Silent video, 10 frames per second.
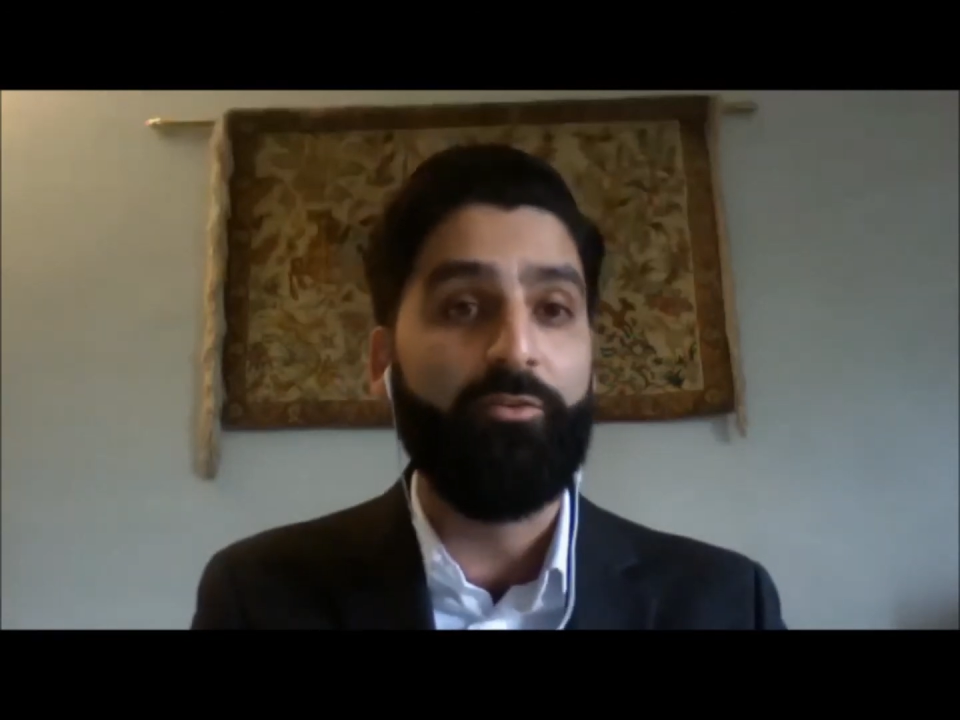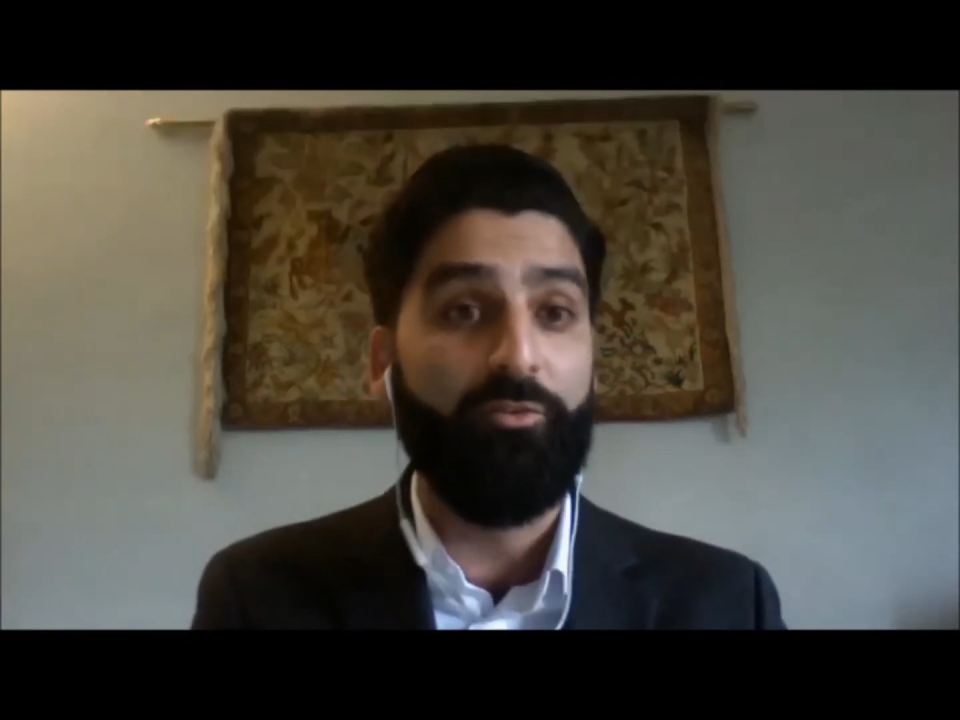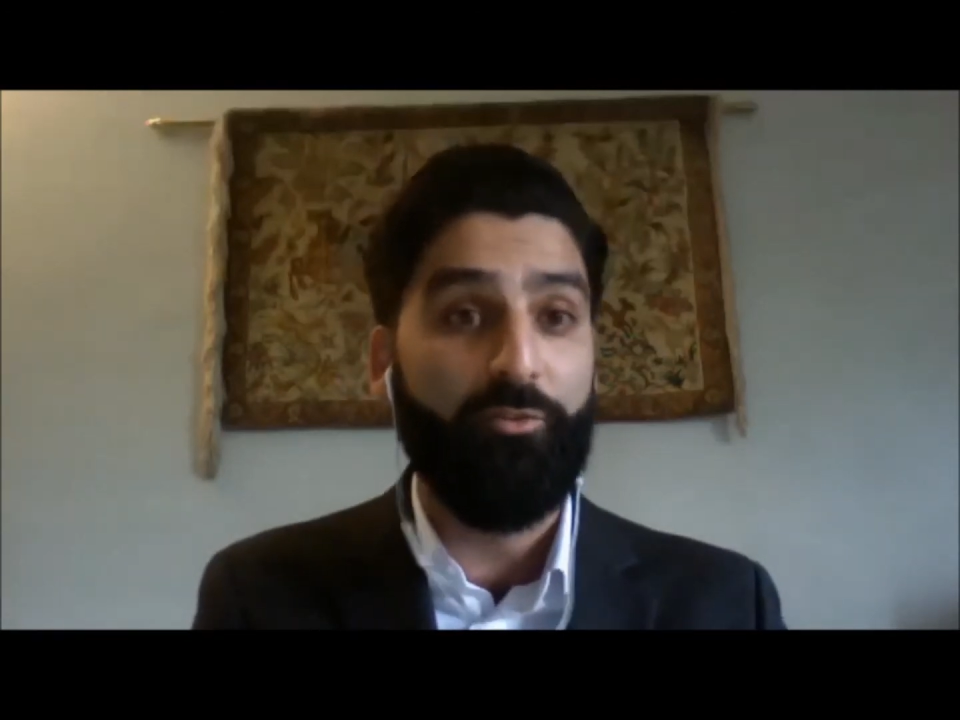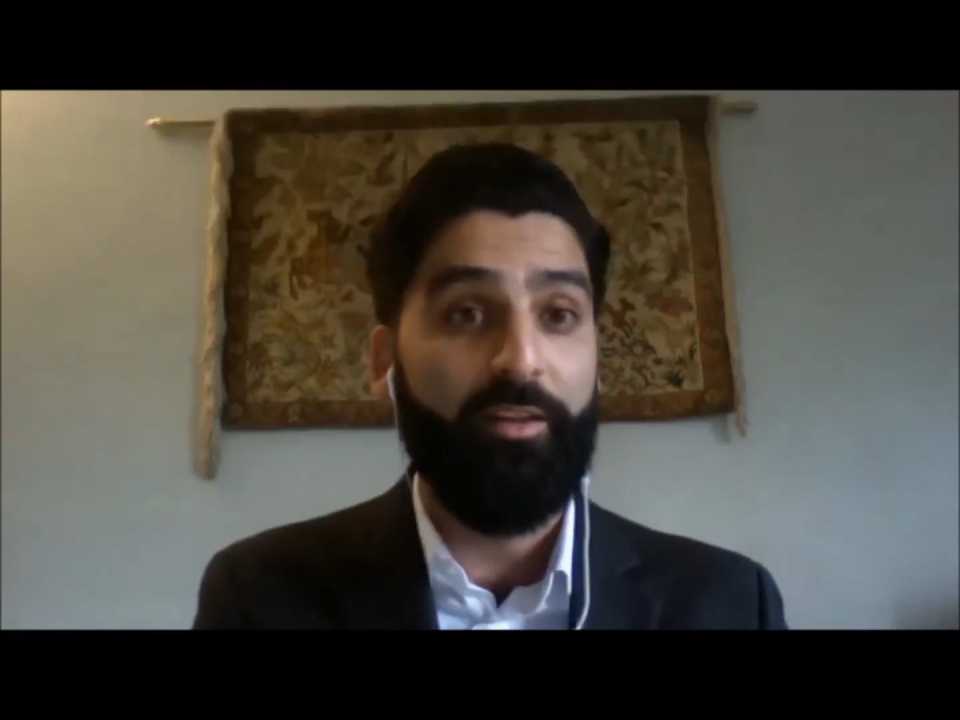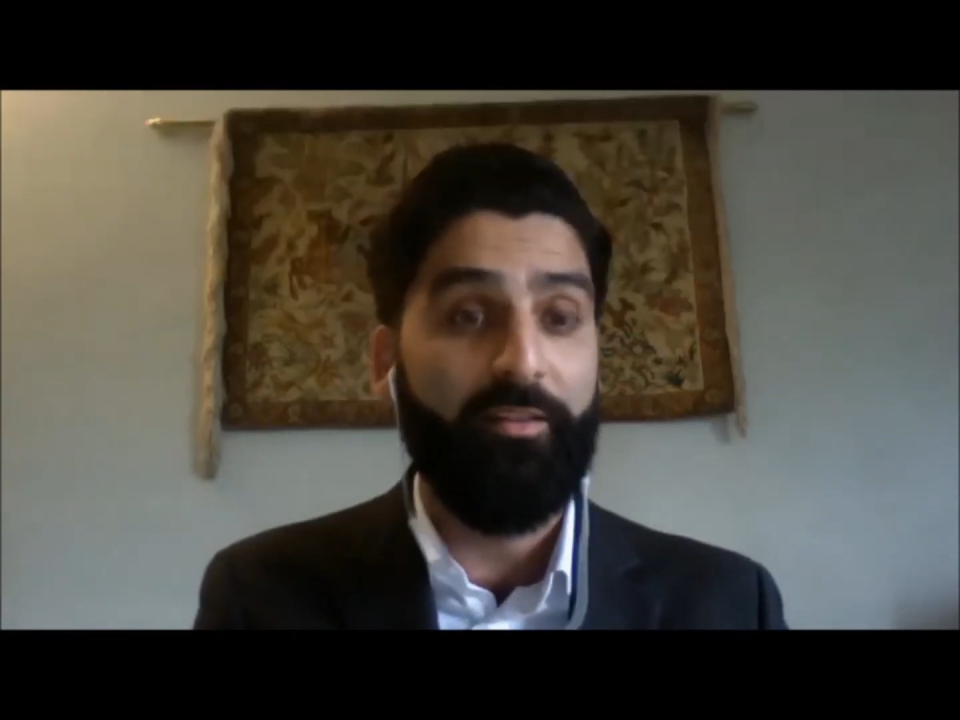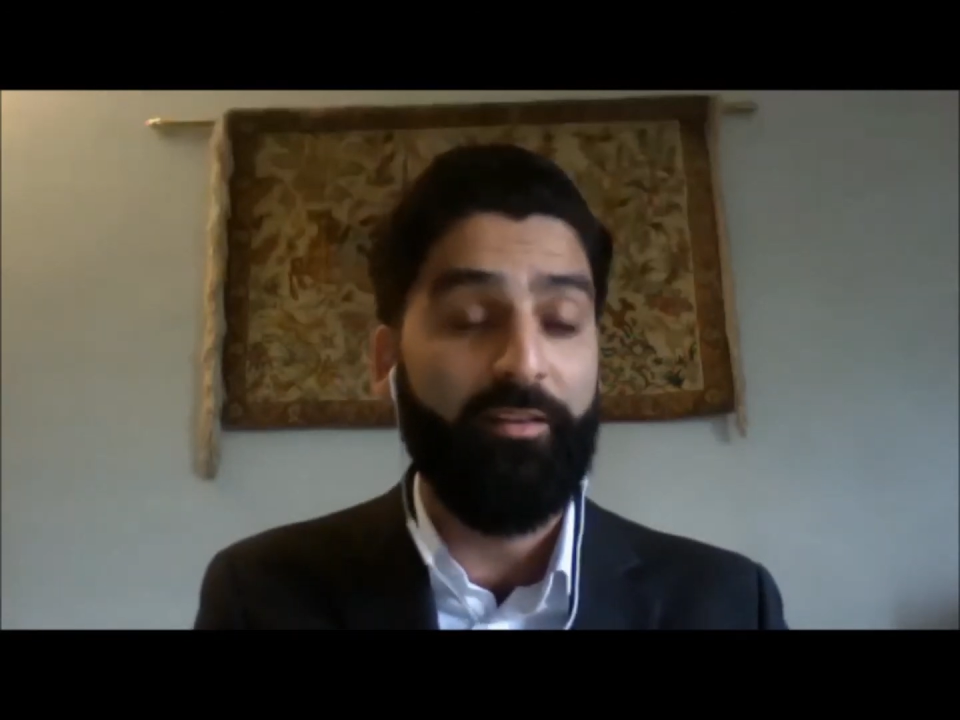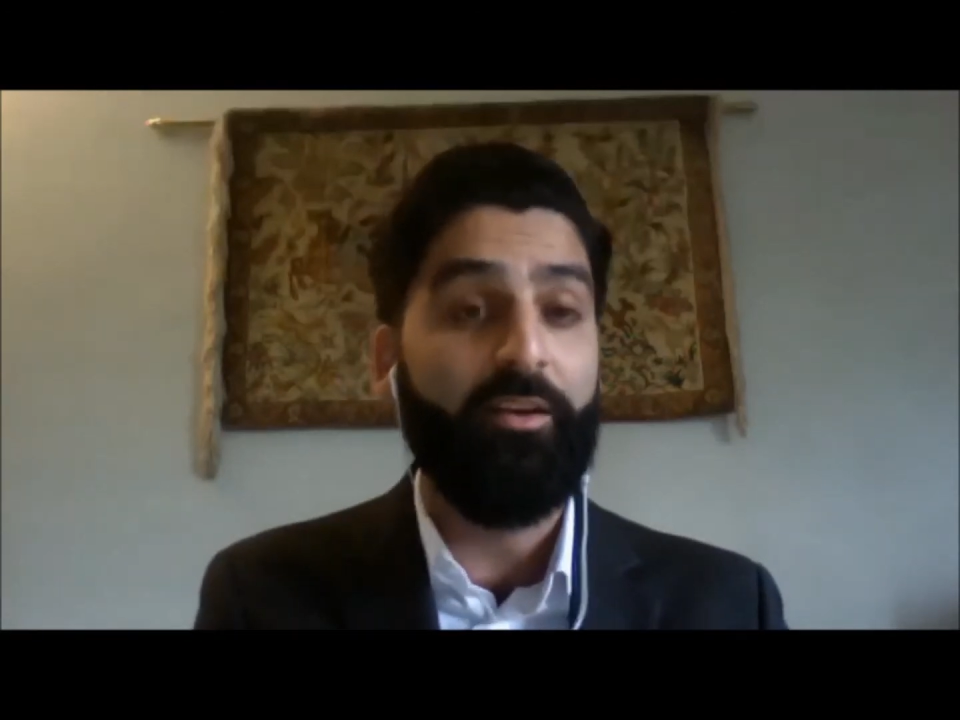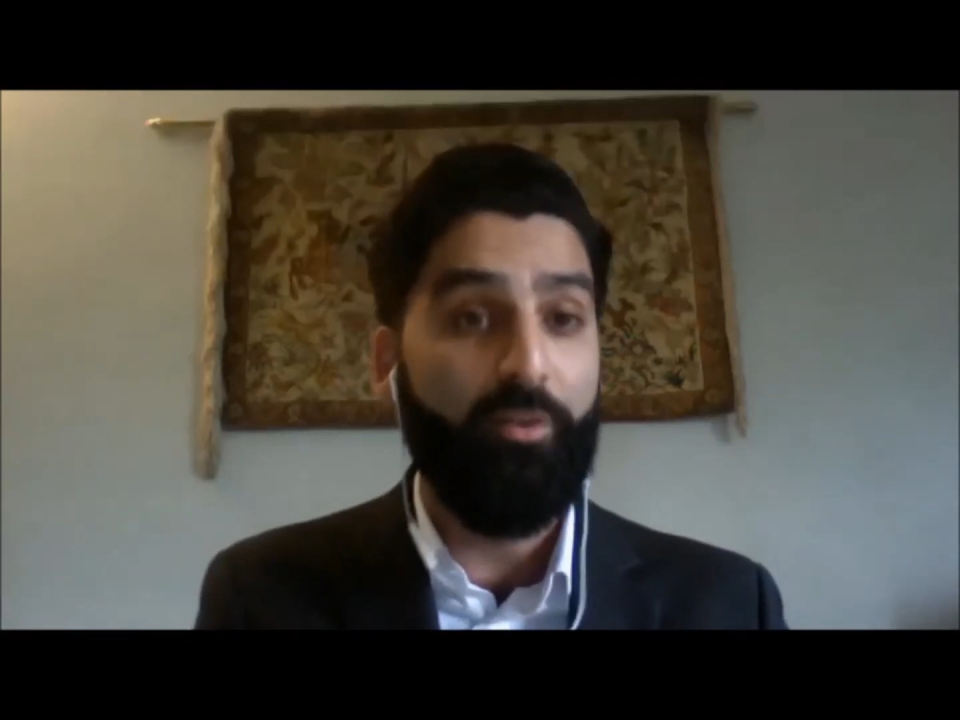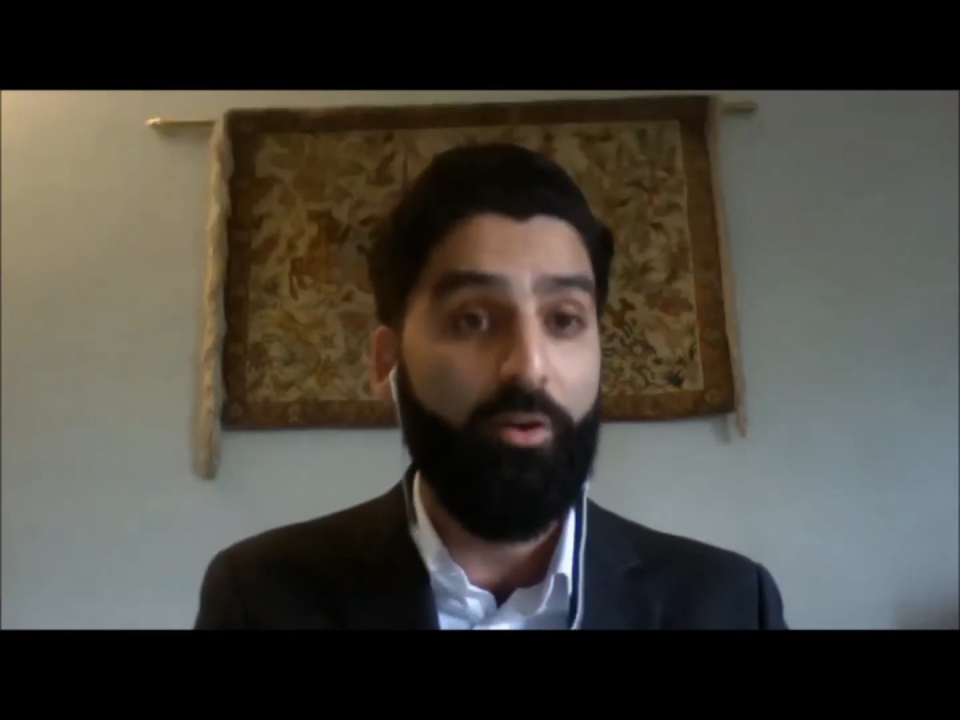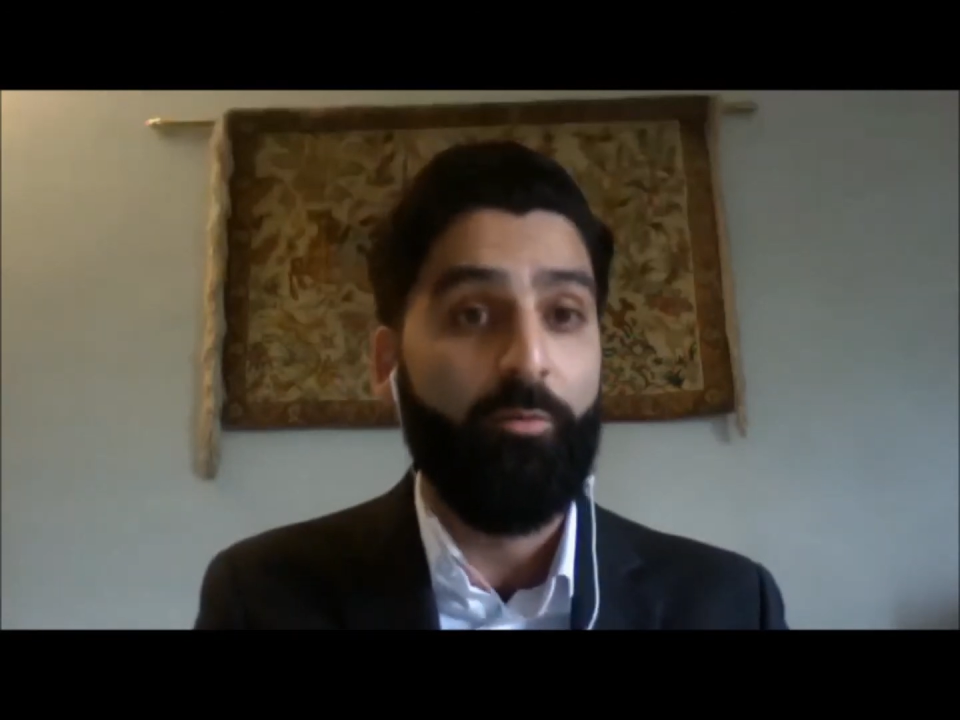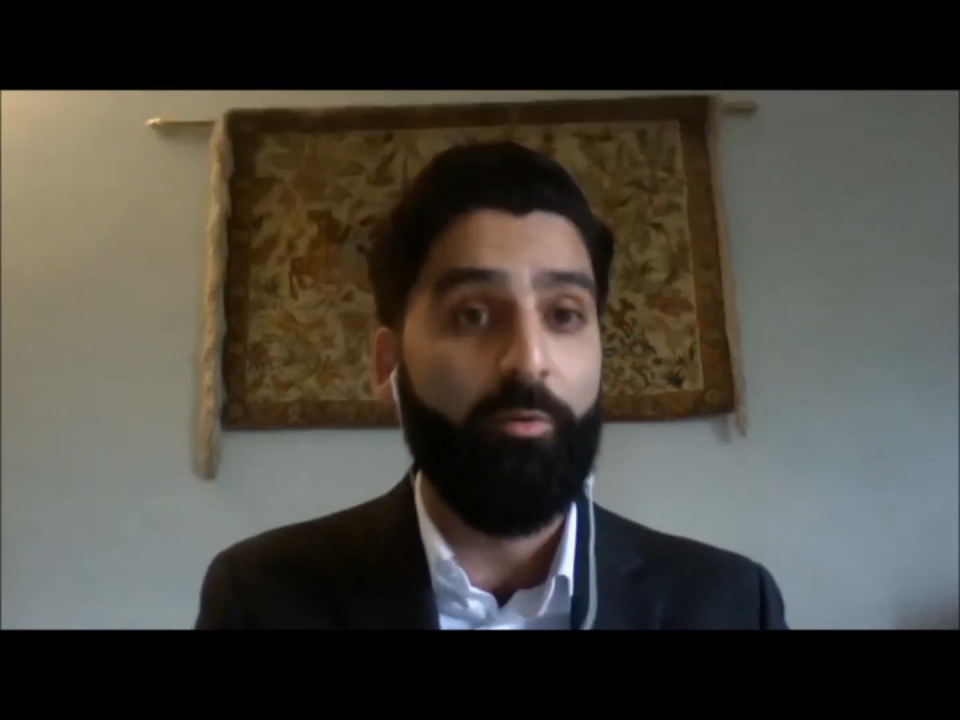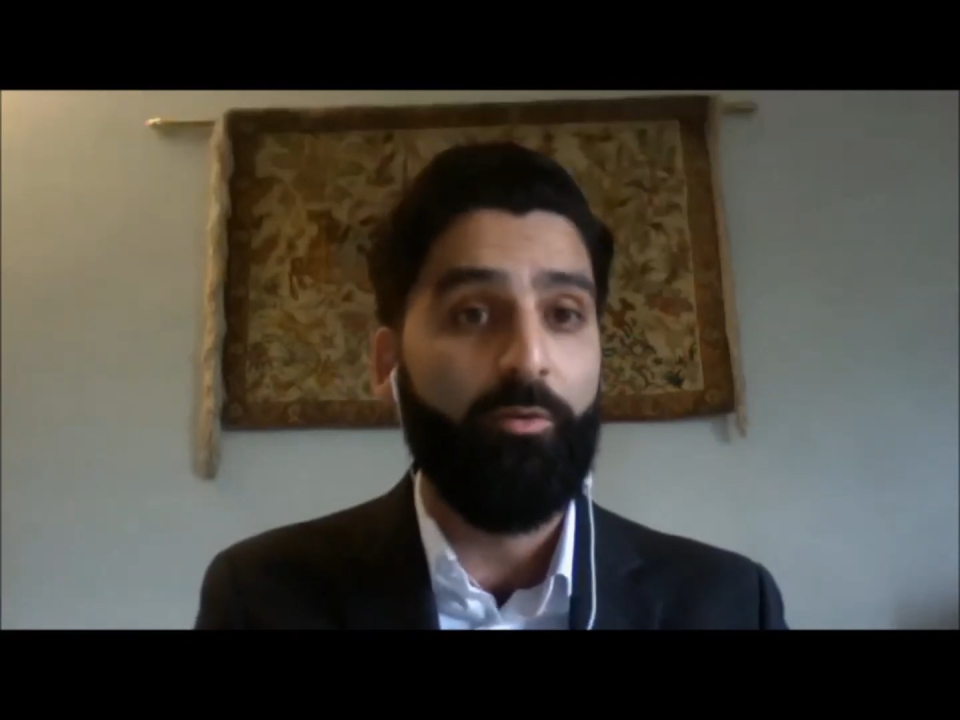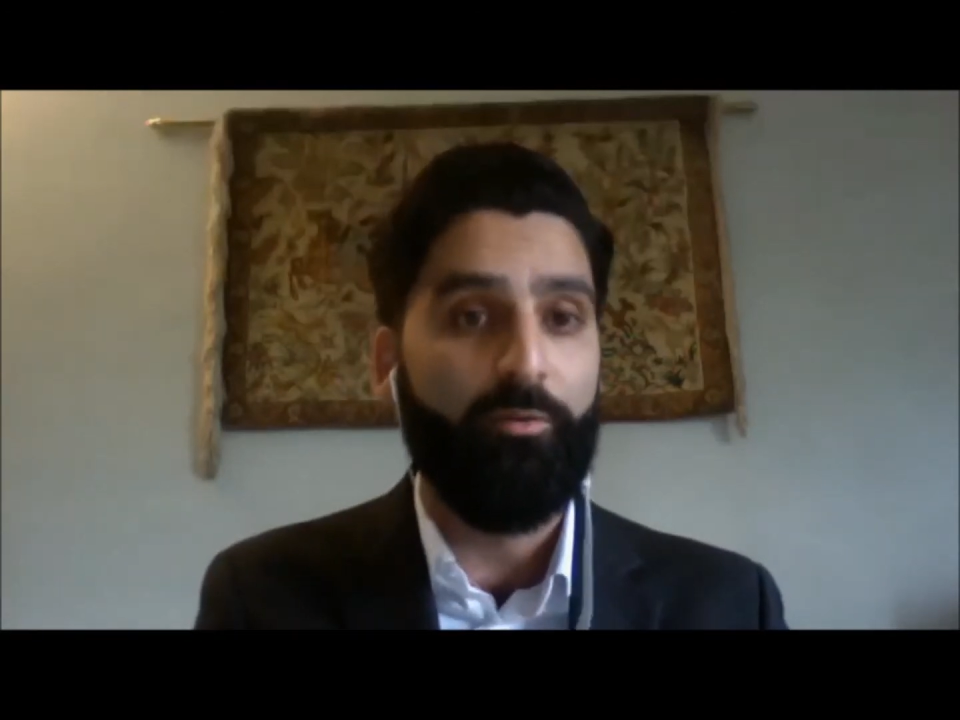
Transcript: strengthen global